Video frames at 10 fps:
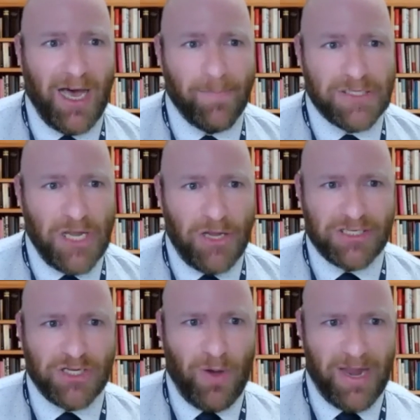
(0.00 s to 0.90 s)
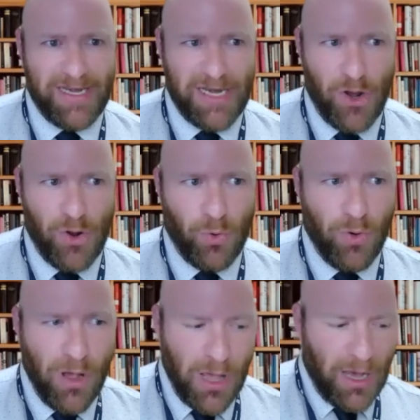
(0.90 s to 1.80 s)
So I know
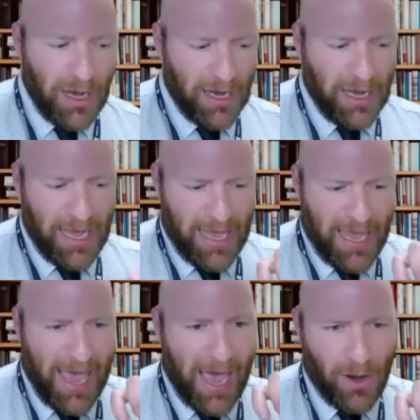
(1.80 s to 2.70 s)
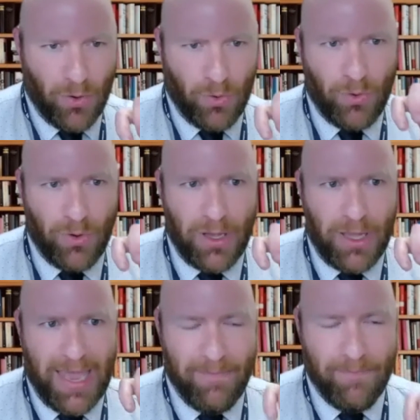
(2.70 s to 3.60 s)
how
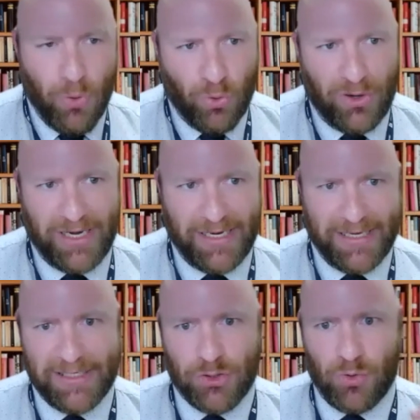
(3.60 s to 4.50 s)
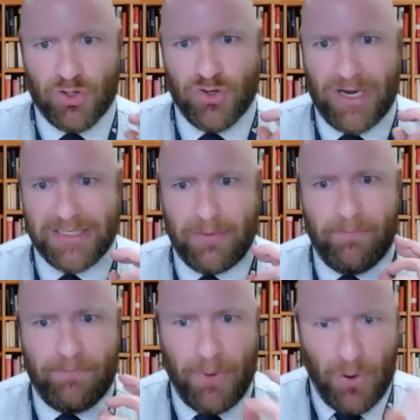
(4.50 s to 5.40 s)
important it is to address
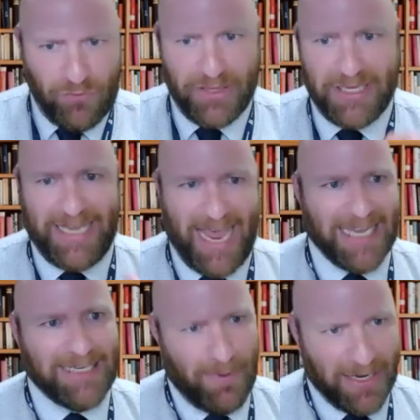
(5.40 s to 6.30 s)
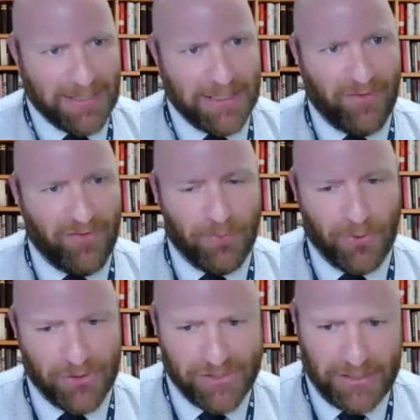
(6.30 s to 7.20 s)
both of these aspects of a
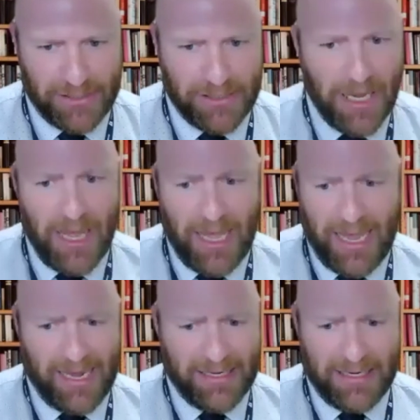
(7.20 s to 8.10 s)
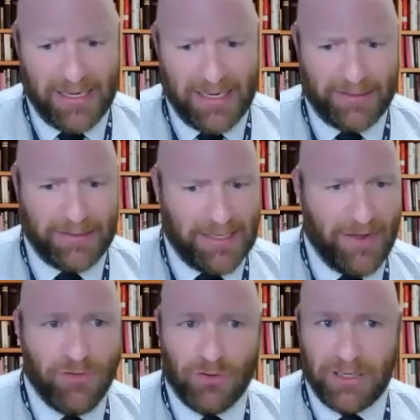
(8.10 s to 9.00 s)
person. And
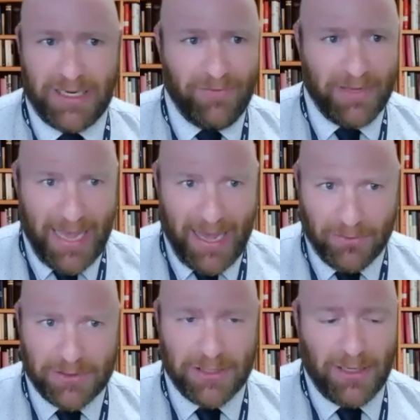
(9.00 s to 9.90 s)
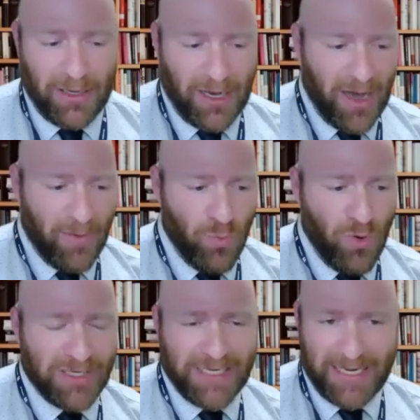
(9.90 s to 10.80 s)
if you're leaving out
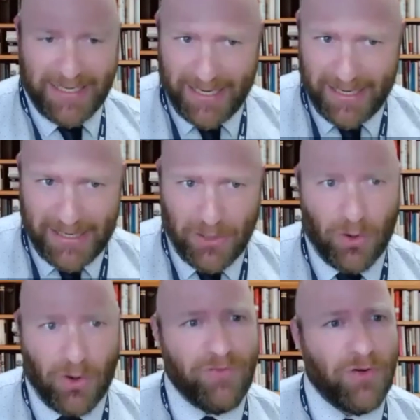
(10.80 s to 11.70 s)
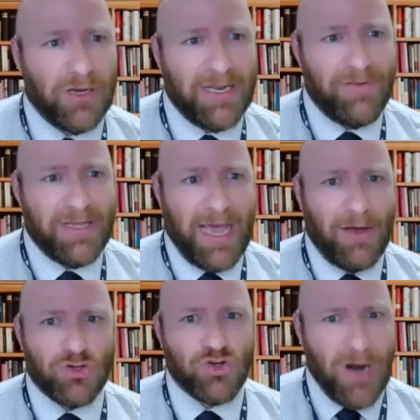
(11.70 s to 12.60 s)
one's identity, or if you're leaving
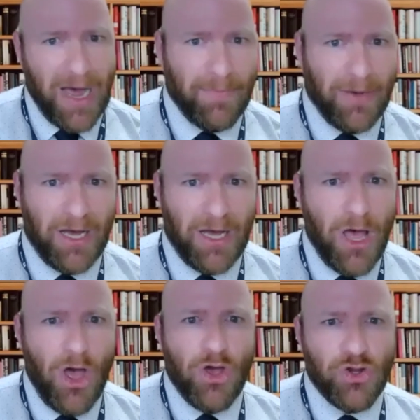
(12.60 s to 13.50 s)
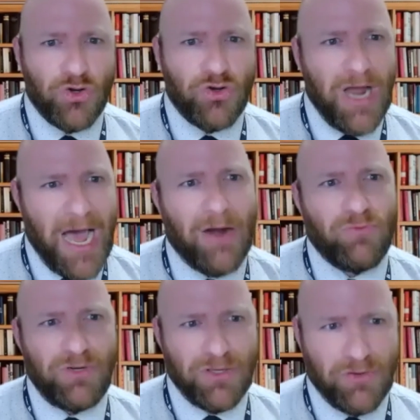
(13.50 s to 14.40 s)
out trauma, you're not
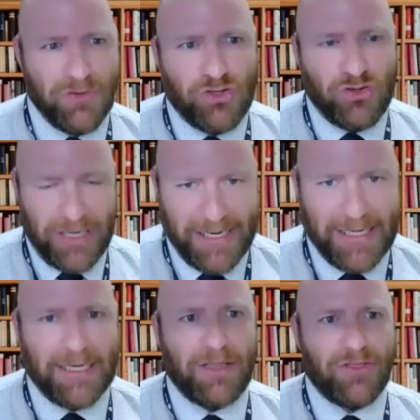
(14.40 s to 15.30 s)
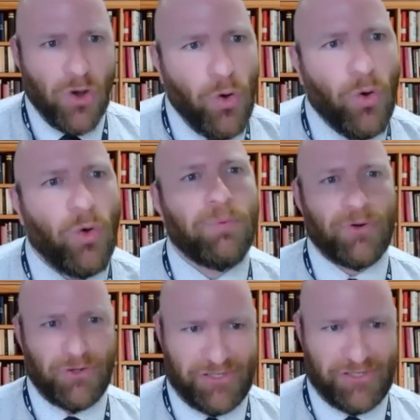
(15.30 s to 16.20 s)
really treating the whole
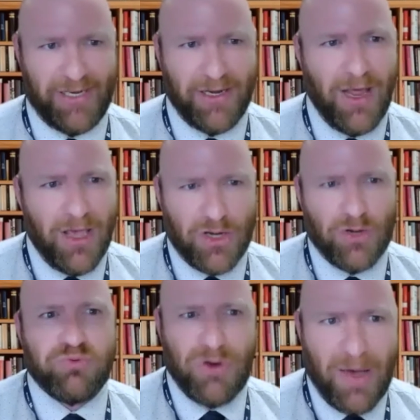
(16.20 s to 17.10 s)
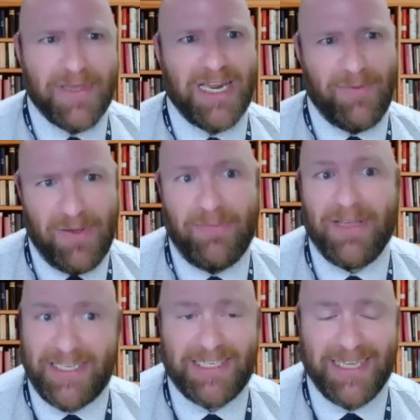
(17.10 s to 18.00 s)
person. You're probably going to be
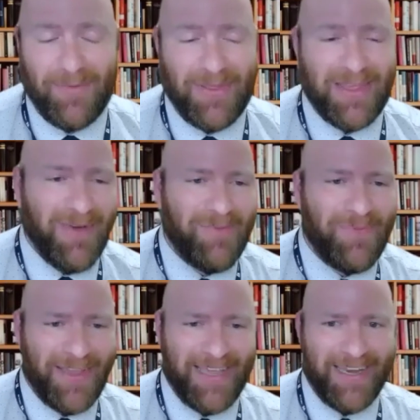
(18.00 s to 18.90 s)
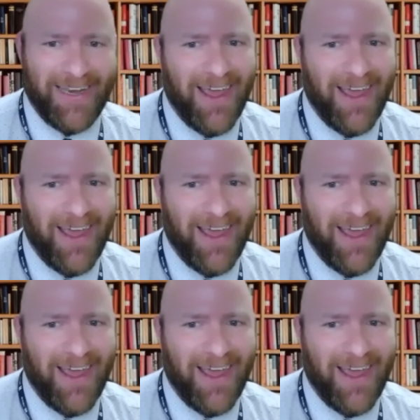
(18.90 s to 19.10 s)
missing something, in my opinion.